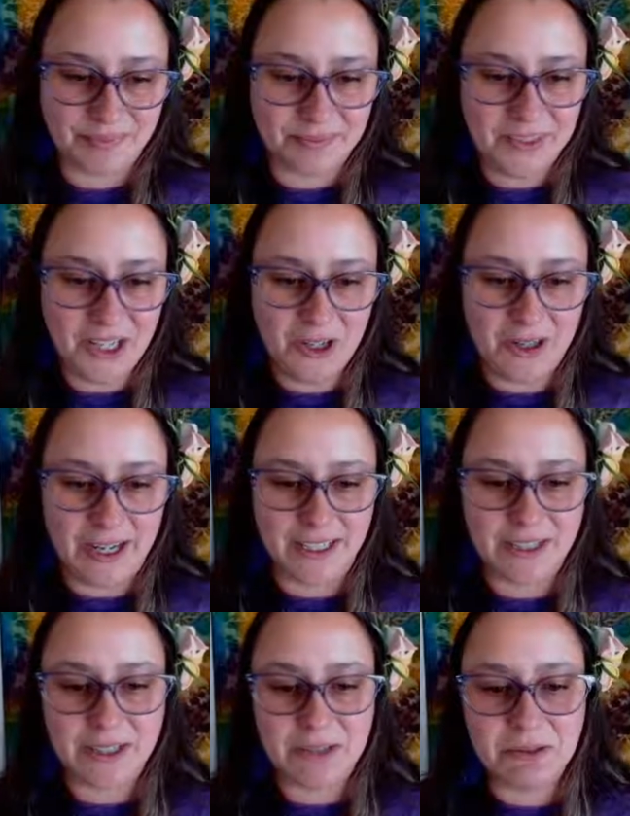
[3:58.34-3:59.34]
Alright,
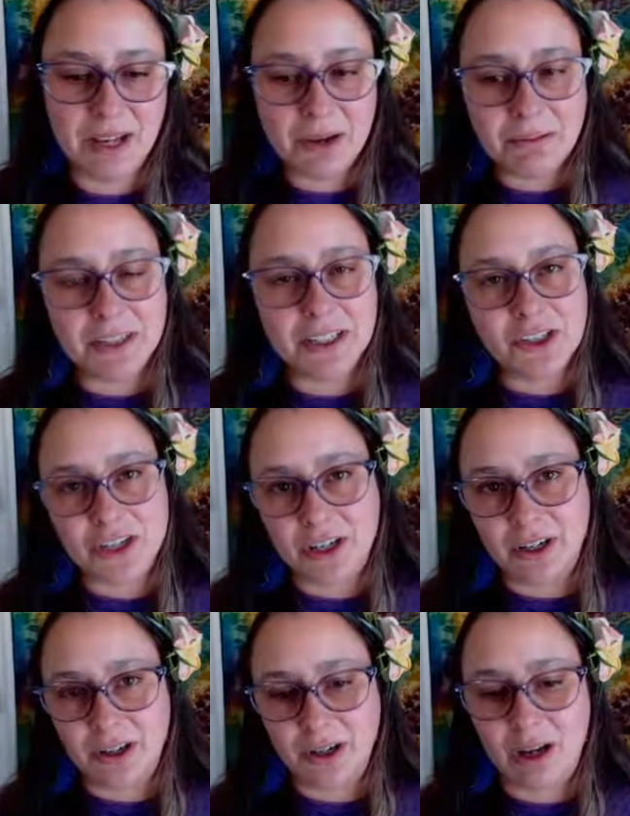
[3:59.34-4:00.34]
so now I'm going to
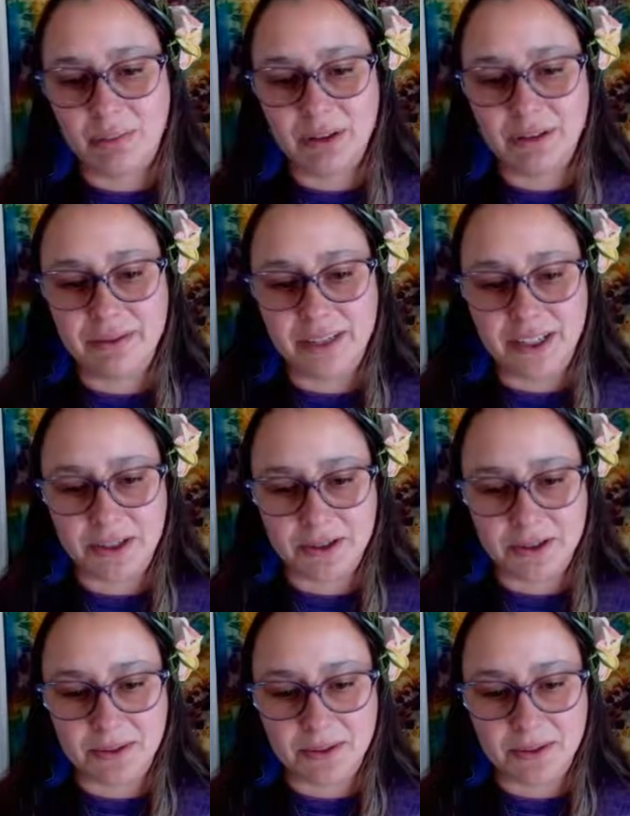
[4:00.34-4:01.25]
share a couple of videos with